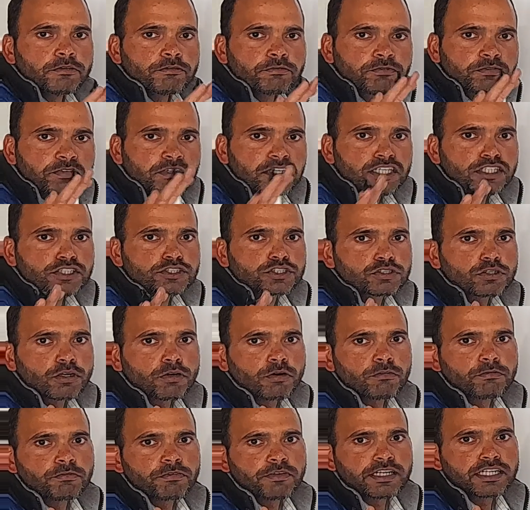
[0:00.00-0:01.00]
fields
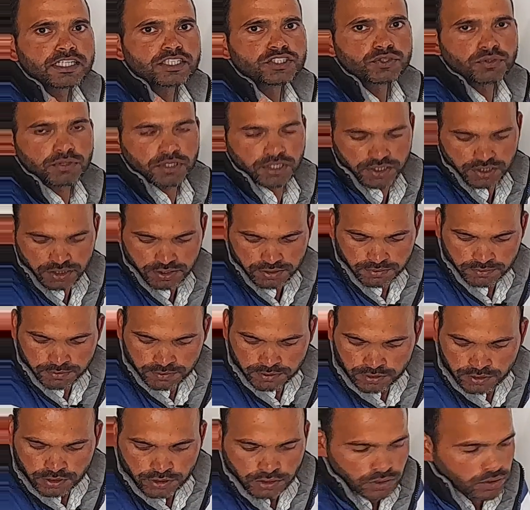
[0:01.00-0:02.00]
of an education.
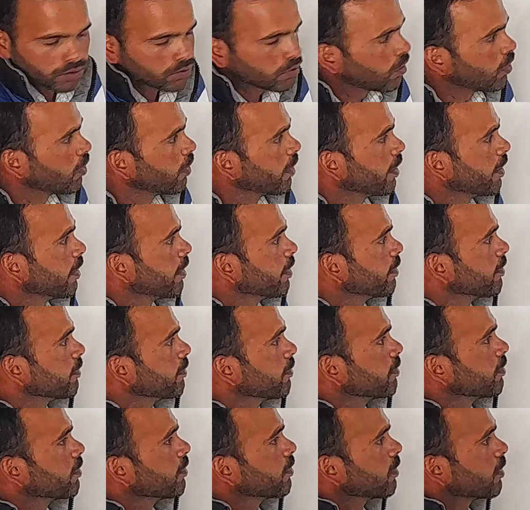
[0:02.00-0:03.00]

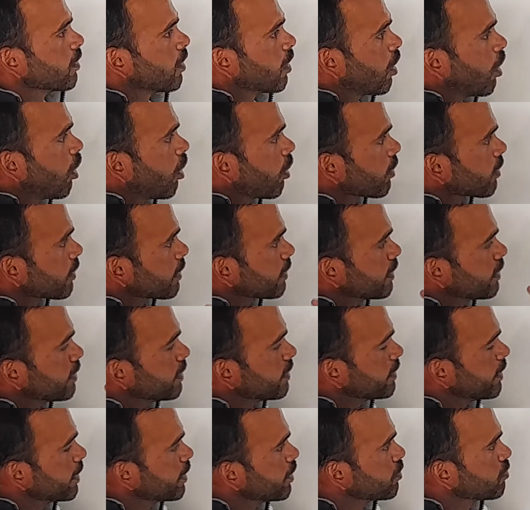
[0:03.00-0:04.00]
And or
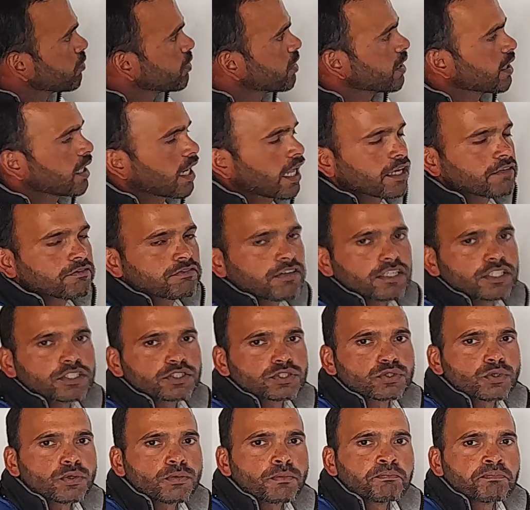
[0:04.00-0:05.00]
in day-to-day life
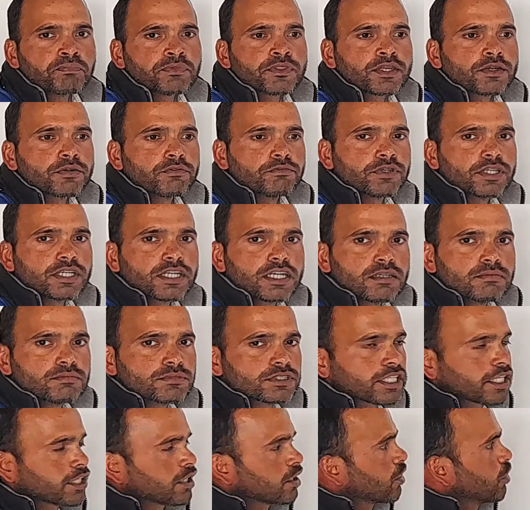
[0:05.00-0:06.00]
also we
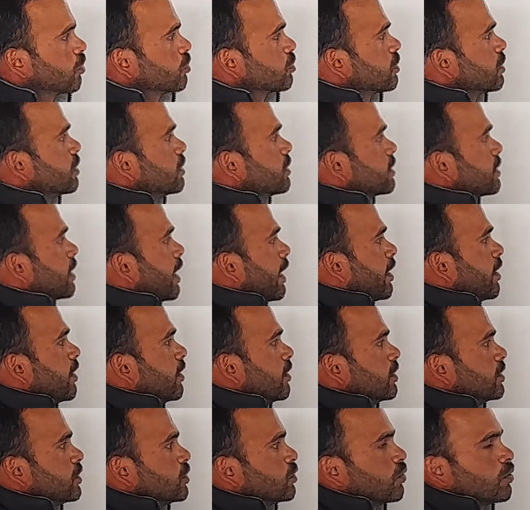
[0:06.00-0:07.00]
comes across these
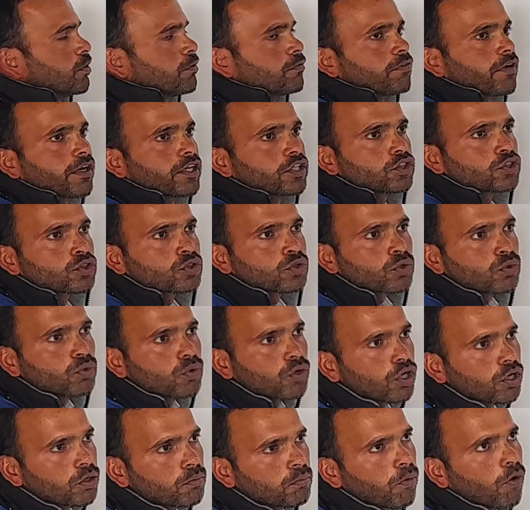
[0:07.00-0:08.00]
angles. So if I
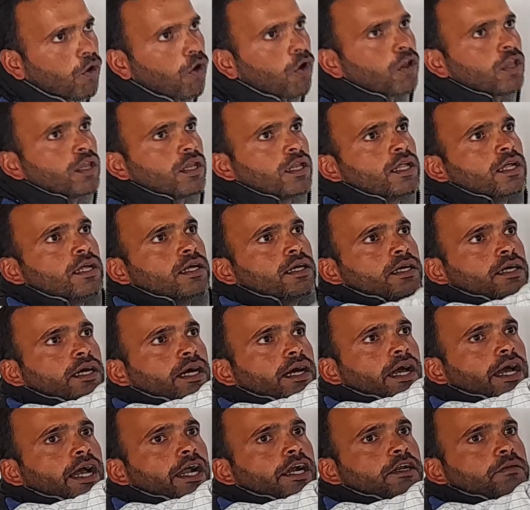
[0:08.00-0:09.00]
throw a ball
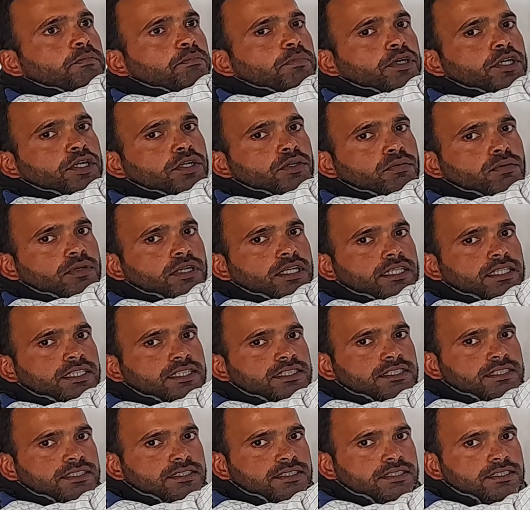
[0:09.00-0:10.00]
at a particular
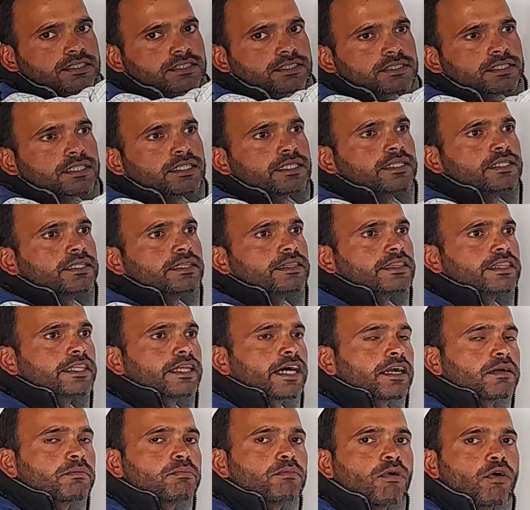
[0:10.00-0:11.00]
distance,
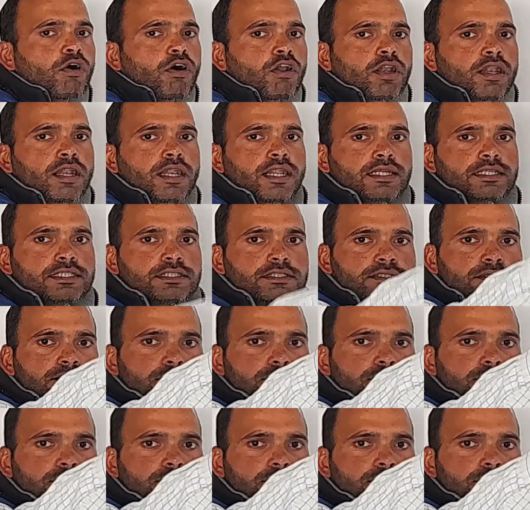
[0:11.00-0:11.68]
that ball is